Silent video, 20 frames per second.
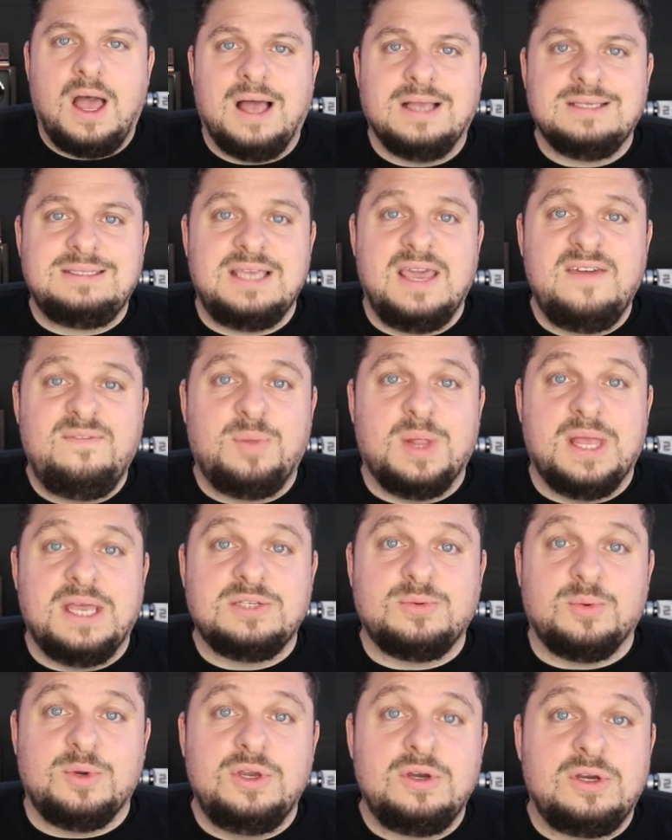A safe
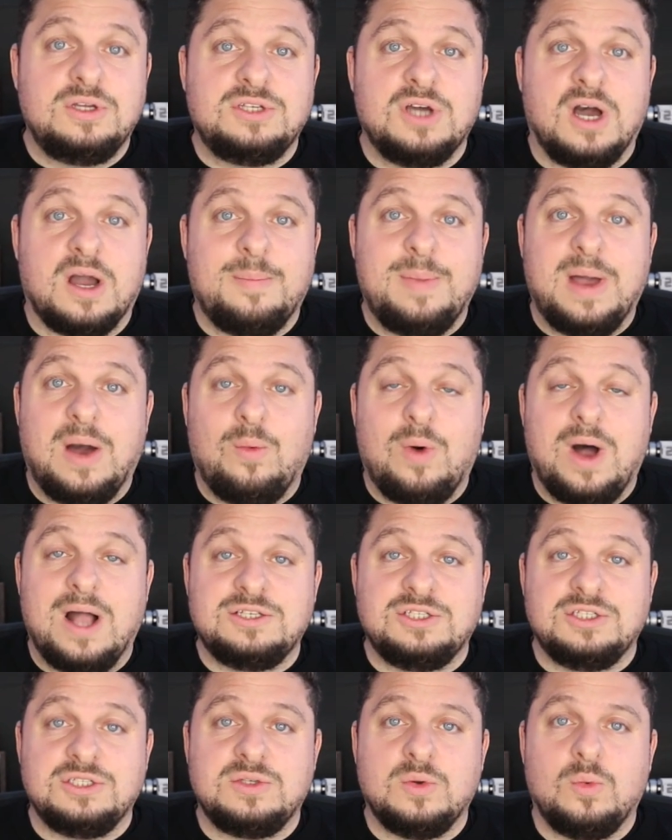place where you could talk about
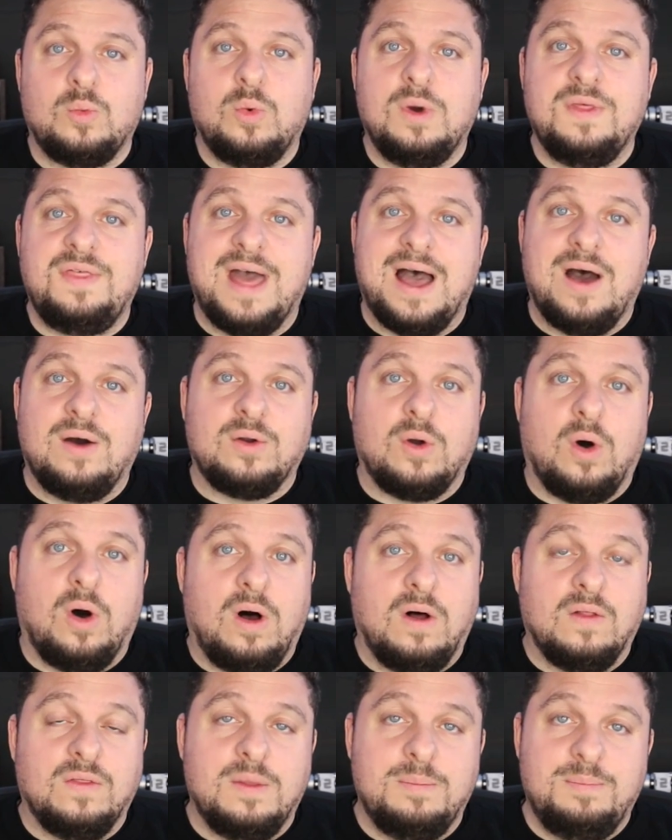watches without
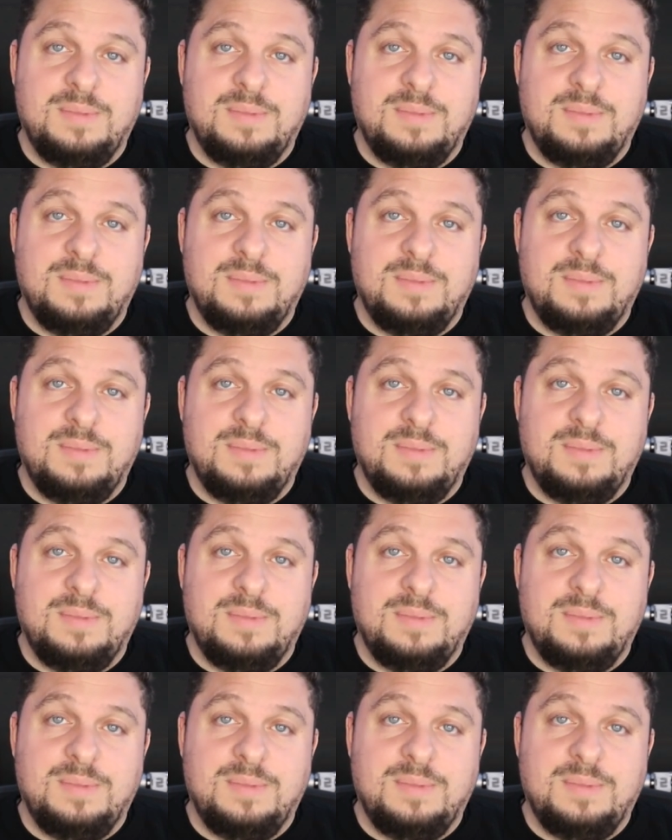all the